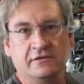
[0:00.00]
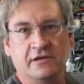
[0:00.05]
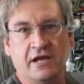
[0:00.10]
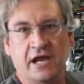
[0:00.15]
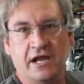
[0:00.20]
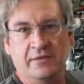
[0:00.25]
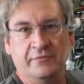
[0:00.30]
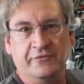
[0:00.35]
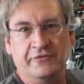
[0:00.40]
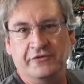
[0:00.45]

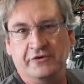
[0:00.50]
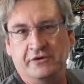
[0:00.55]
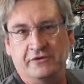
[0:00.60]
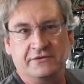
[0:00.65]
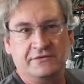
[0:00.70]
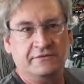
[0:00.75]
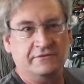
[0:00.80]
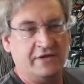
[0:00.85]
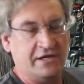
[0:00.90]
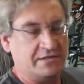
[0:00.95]
item for your
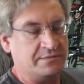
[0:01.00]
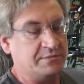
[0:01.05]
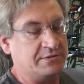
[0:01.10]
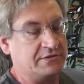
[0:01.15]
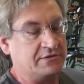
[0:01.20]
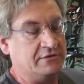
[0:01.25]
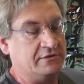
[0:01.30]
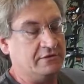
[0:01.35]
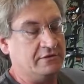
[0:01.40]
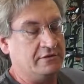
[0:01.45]
Vespa
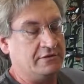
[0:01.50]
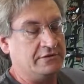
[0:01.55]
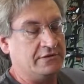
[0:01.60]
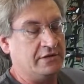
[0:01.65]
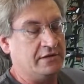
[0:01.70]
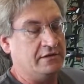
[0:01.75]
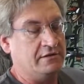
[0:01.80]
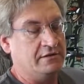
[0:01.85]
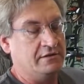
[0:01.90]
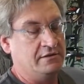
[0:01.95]
scooter.
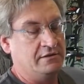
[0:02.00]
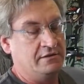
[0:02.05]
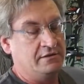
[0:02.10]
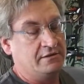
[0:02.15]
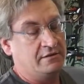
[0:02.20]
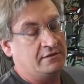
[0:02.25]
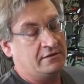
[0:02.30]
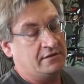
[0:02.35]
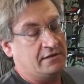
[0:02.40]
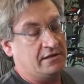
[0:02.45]
So,
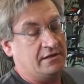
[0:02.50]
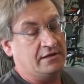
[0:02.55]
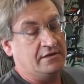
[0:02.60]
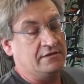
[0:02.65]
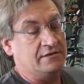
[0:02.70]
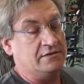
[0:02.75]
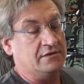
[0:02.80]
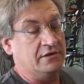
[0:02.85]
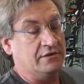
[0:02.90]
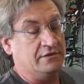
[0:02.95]
and you